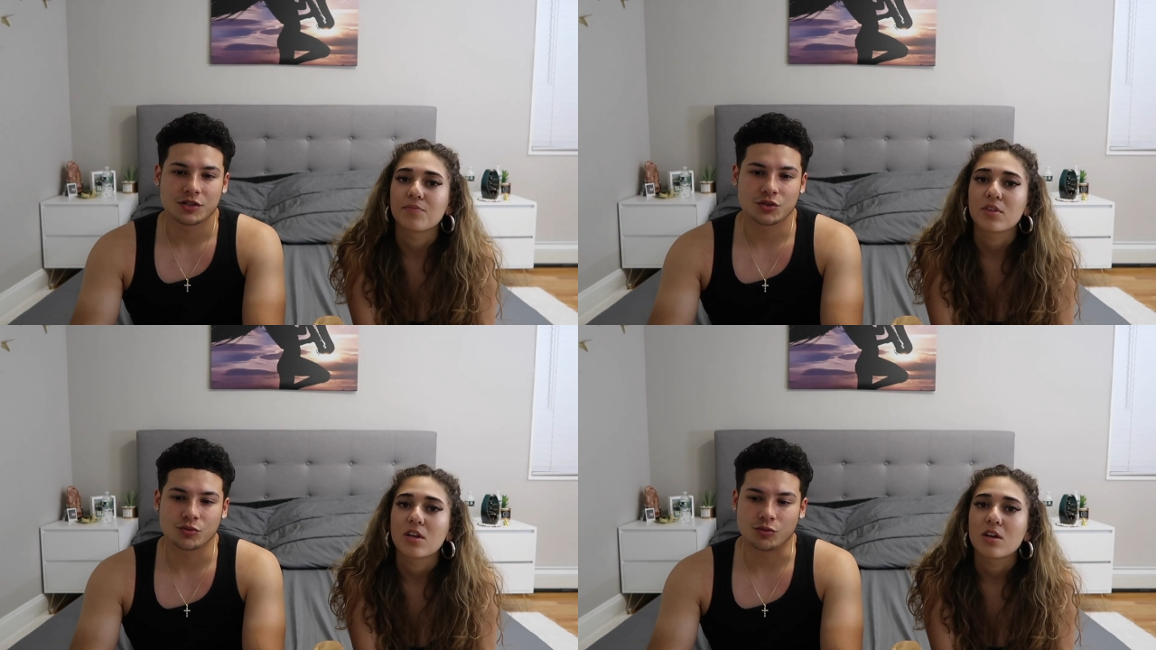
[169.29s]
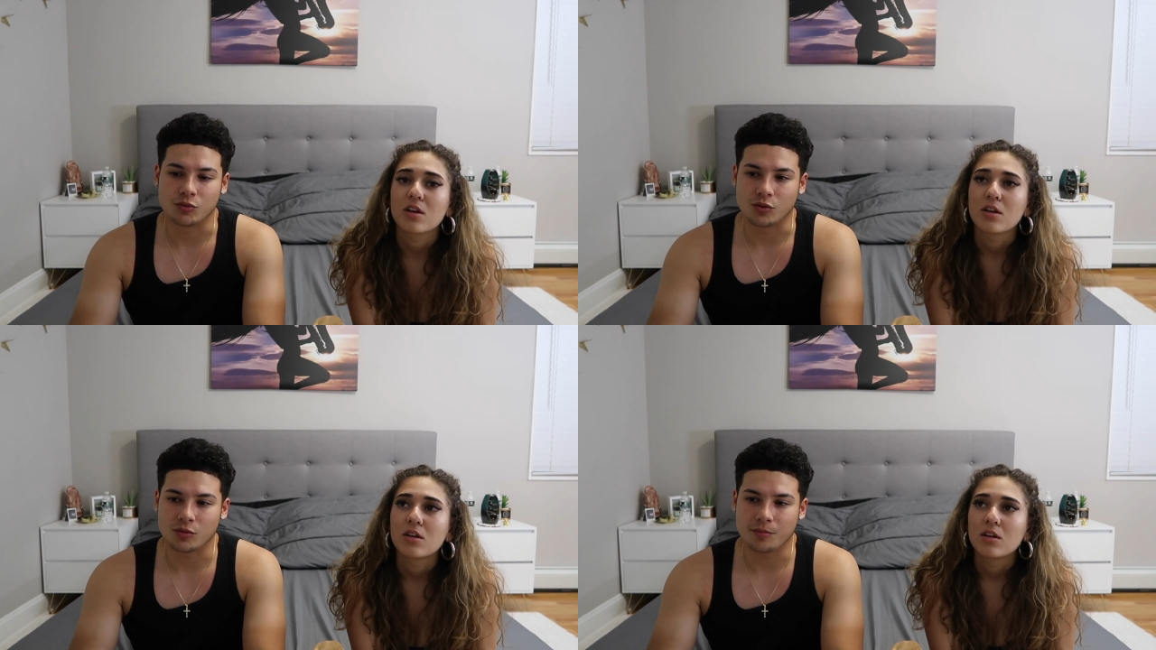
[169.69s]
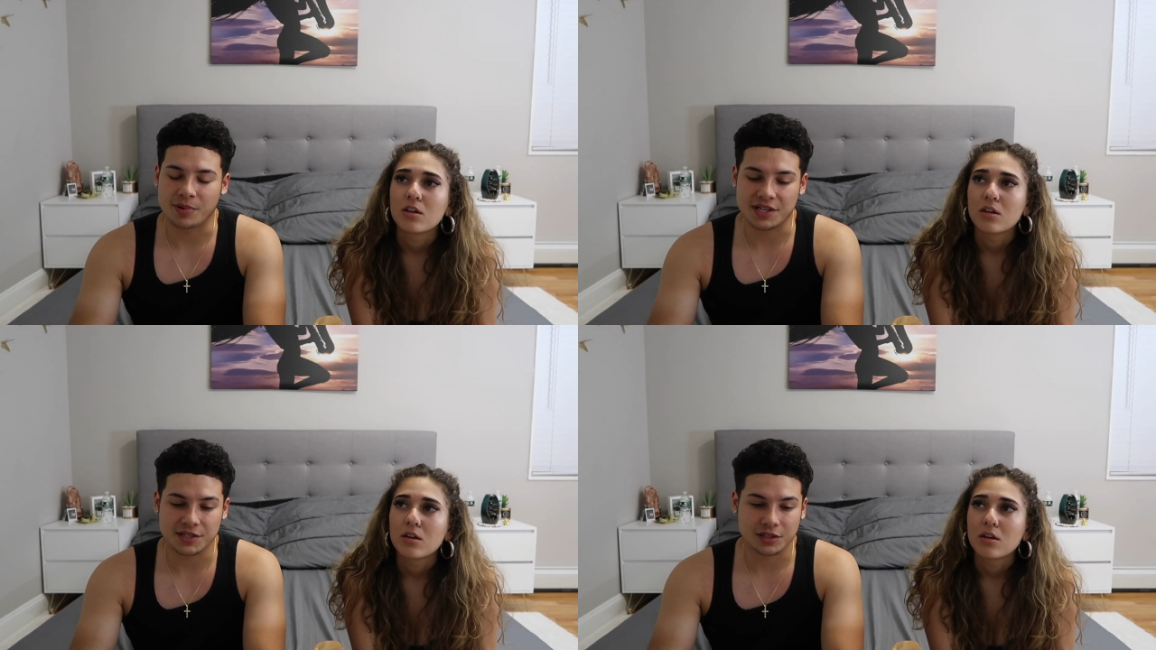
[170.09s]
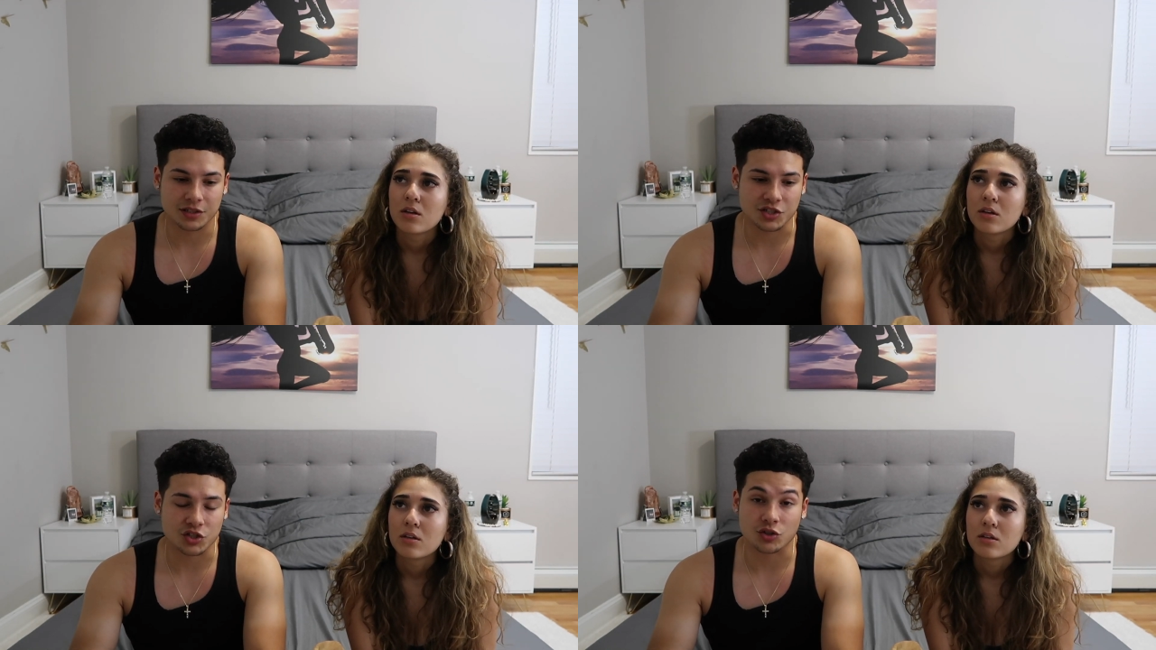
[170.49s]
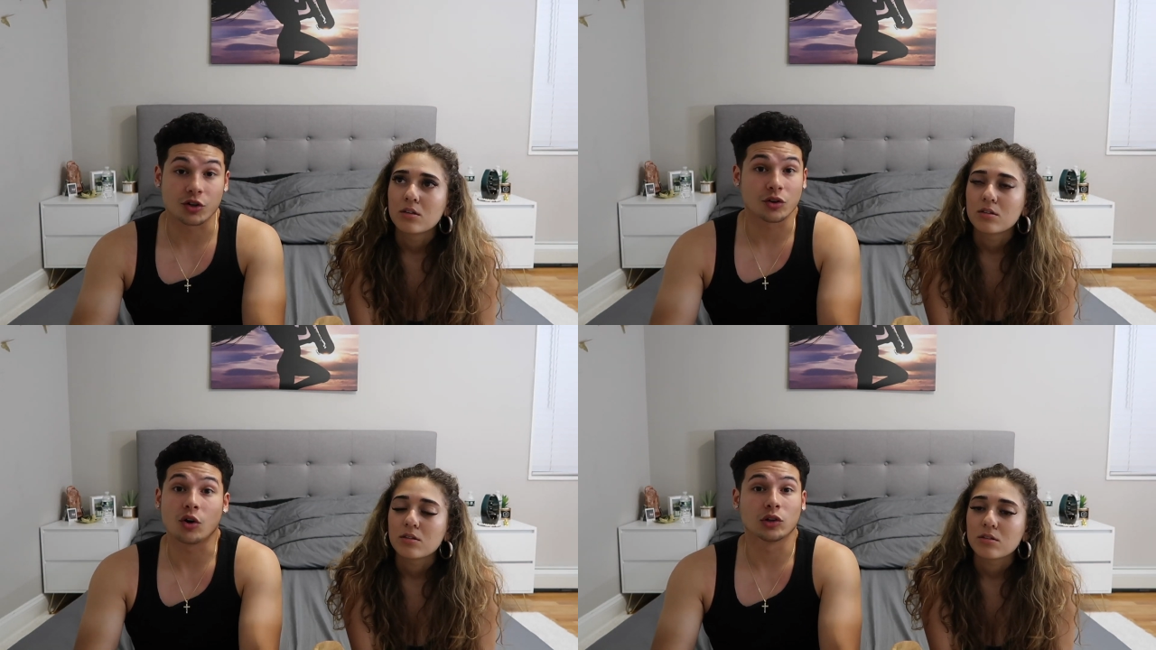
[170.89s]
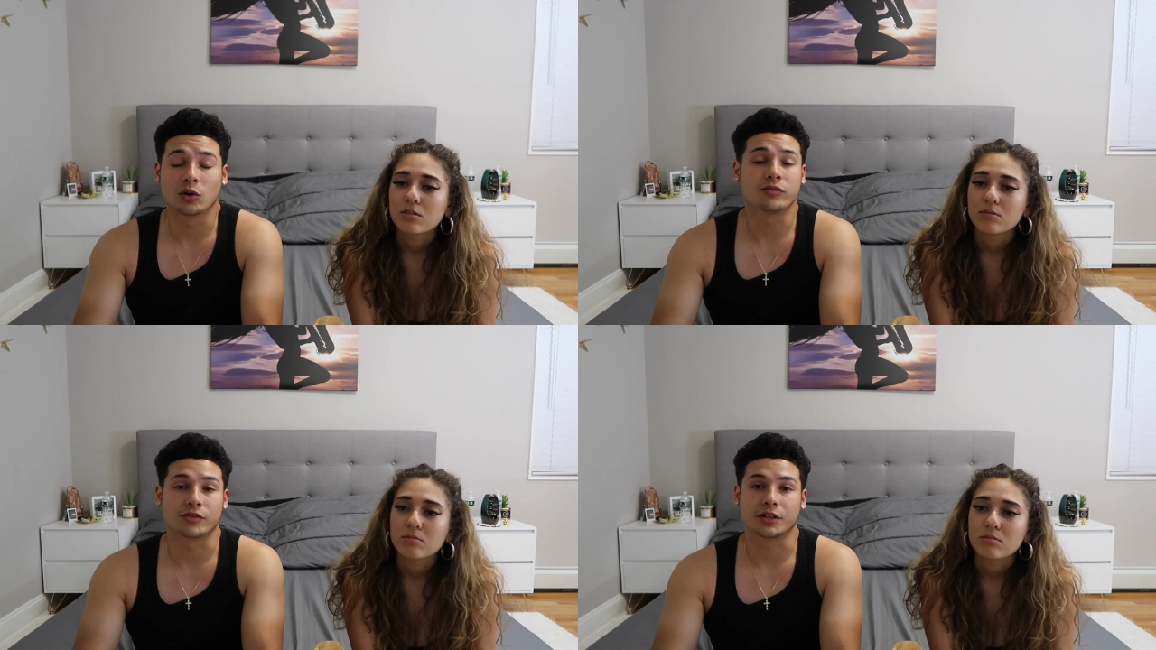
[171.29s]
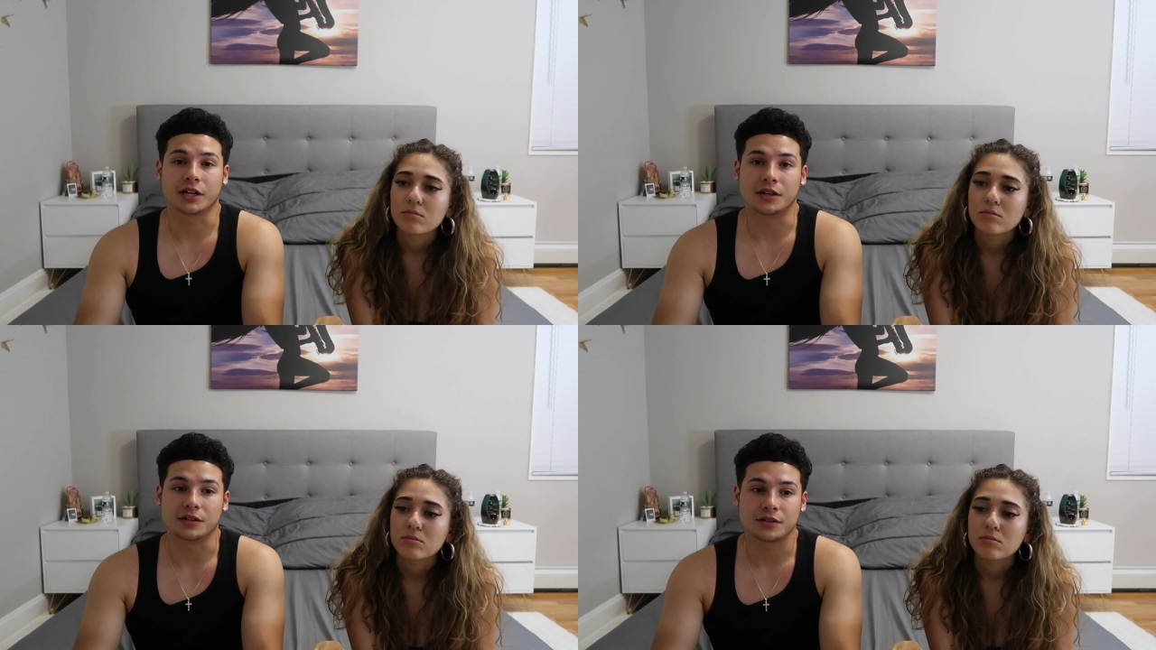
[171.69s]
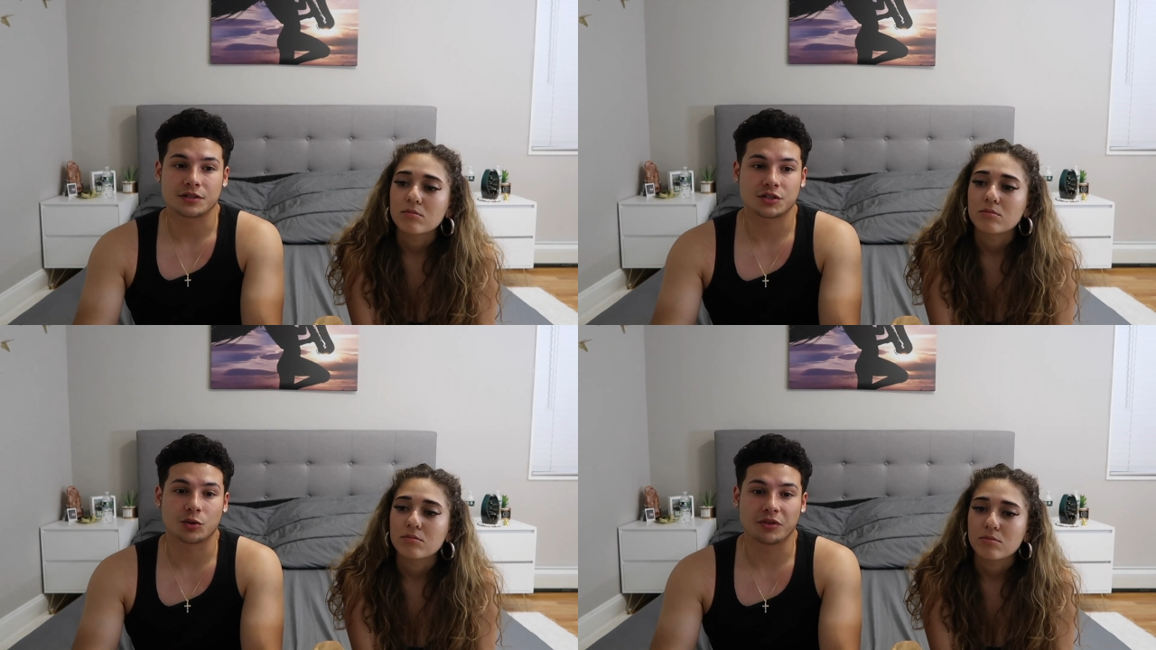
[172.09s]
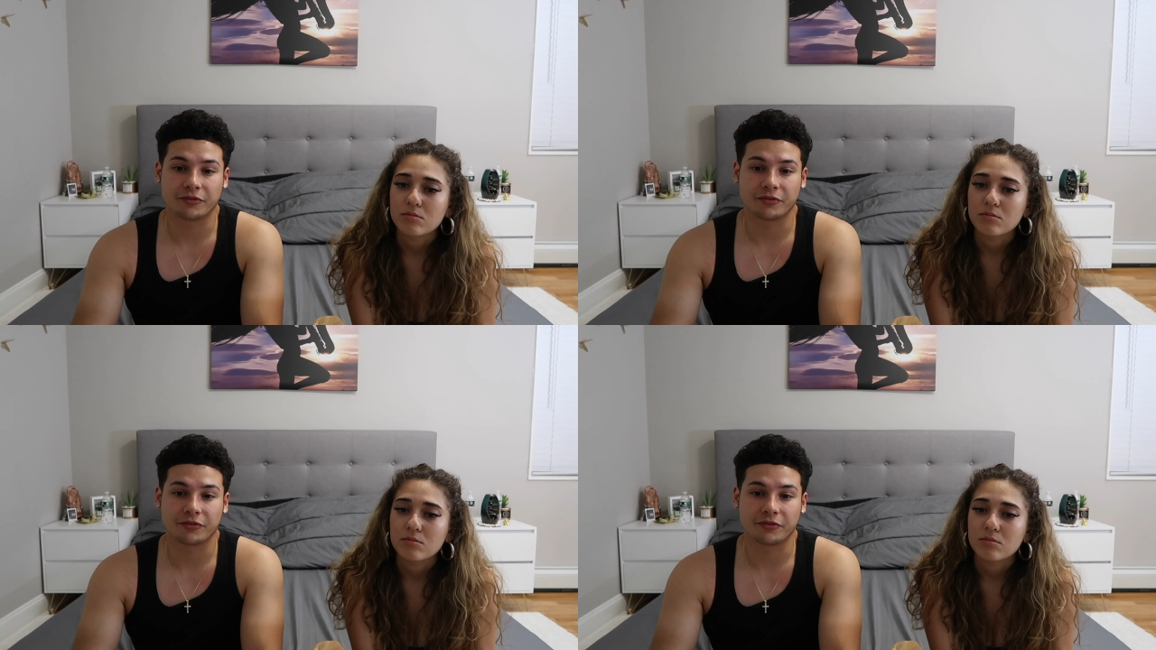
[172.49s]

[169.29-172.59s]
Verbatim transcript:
Speaker 1: To basically start all over again. So we